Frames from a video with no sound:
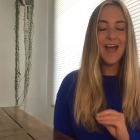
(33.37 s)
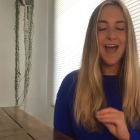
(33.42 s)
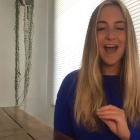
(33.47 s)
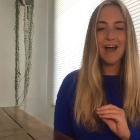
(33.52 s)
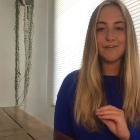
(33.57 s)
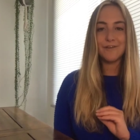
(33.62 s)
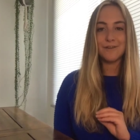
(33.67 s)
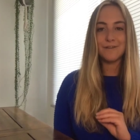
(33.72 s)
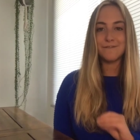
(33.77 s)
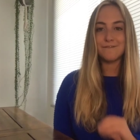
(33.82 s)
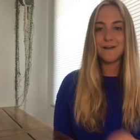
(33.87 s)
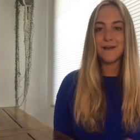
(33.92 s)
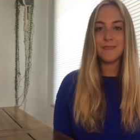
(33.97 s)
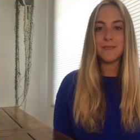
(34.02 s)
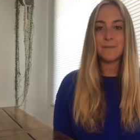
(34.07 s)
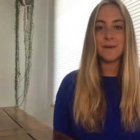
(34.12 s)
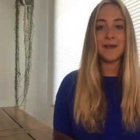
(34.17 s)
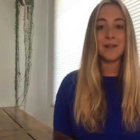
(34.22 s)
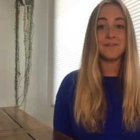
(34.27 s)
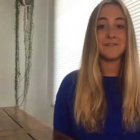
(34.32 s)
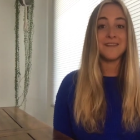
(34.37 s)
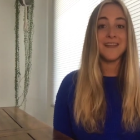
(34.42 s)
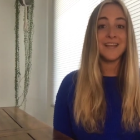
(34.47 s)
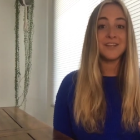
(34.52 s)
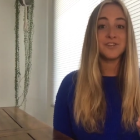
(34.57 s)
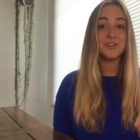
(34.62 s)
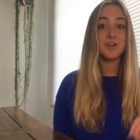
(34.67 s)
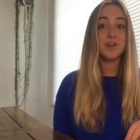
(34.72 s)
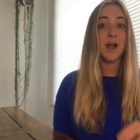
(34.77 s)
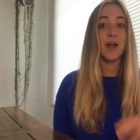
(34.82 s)
how you can find them out of
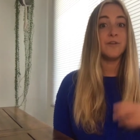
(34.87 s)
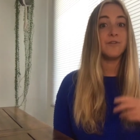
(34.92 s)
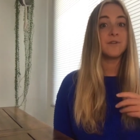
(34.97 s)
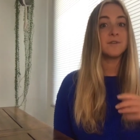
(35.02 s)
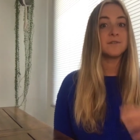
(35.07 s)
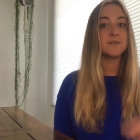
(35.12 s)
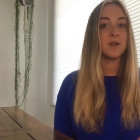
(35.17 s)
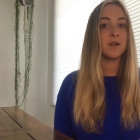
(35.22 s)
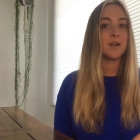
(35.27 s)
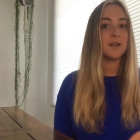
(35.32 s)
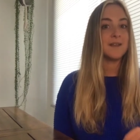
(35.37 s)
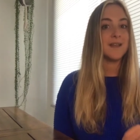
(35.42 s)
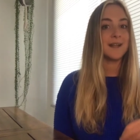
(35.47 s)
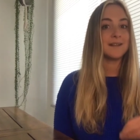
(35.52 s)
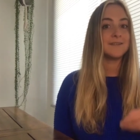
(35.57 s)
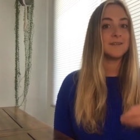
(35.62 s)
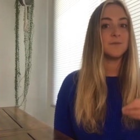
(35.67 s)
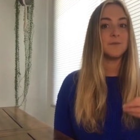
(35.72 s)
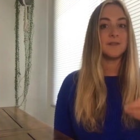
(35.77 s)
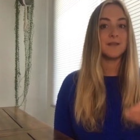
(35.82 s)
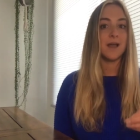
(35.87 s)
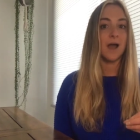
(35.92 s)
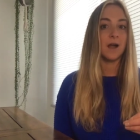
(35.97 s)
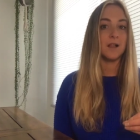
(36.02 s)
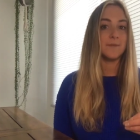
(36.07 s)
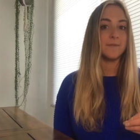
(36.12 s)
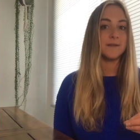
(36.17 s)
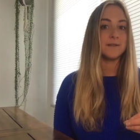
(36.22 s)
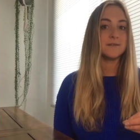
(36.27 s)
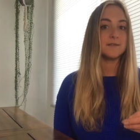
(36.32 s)
nature, how you can start connecting with the
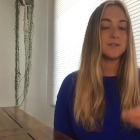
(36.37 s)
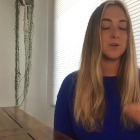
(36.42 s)
elements.